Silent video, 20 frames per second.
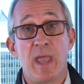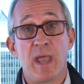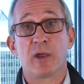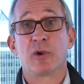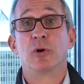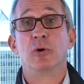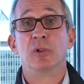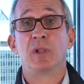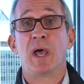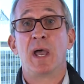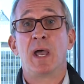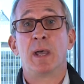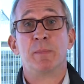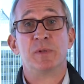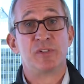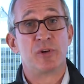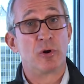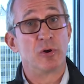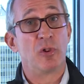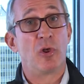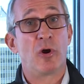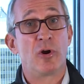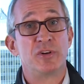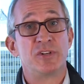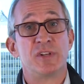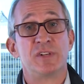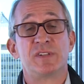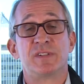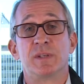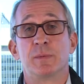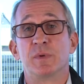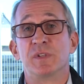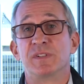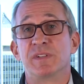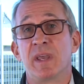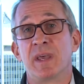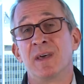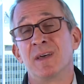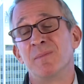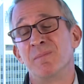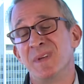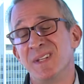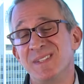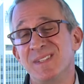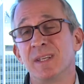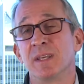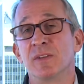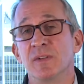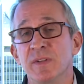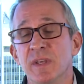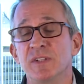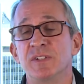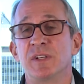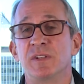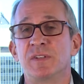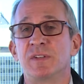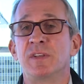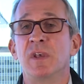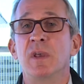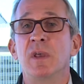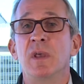Ecolab is our largest. It was down mid-single digits.